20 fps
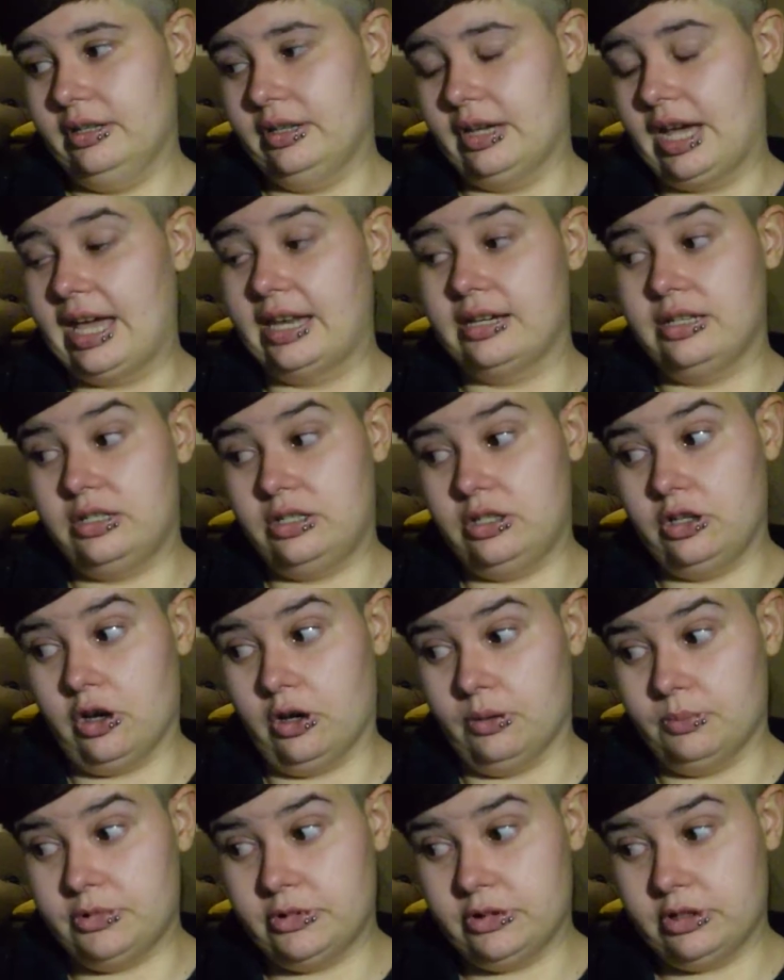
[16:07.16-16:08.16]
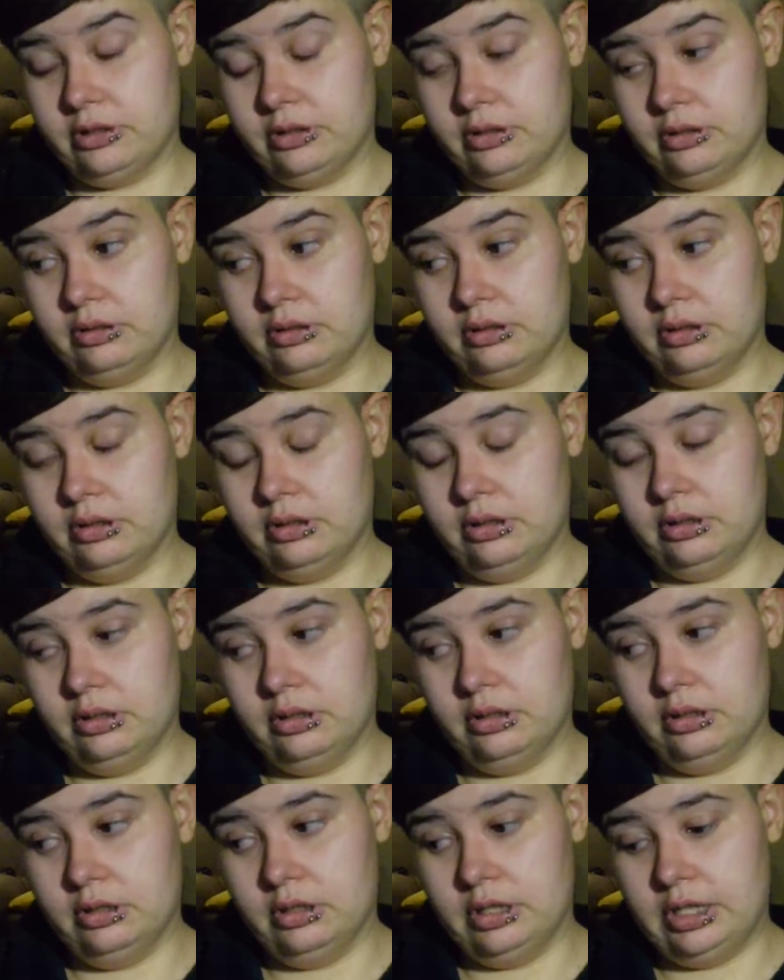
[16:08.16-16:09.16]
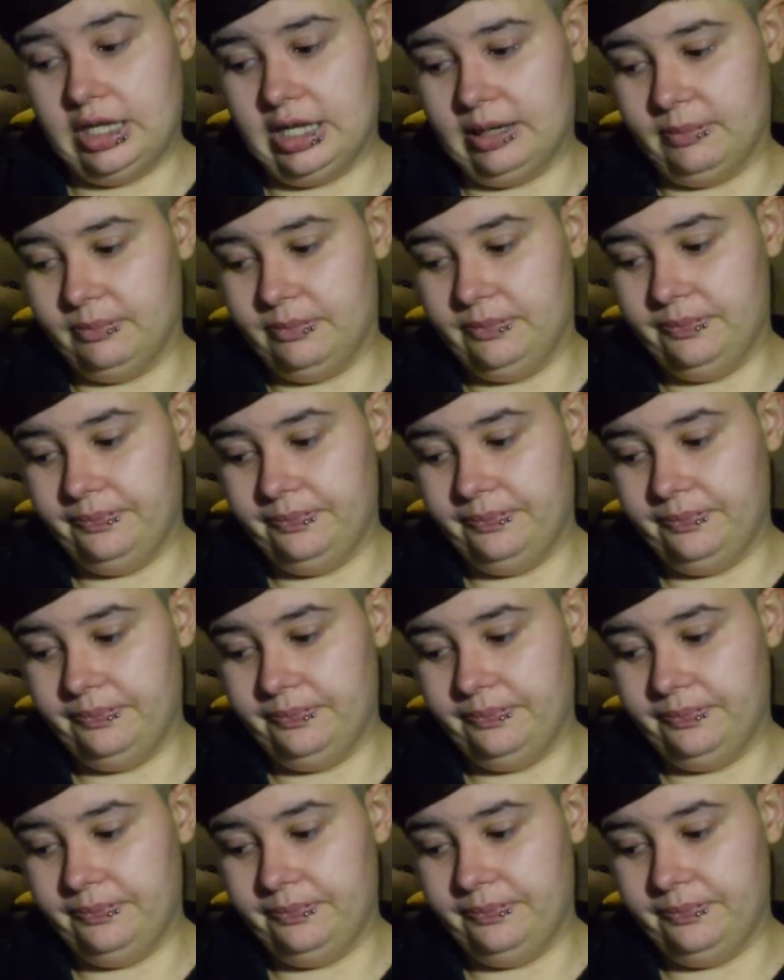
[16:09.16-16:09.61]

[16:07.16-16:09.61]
had tops. Yep.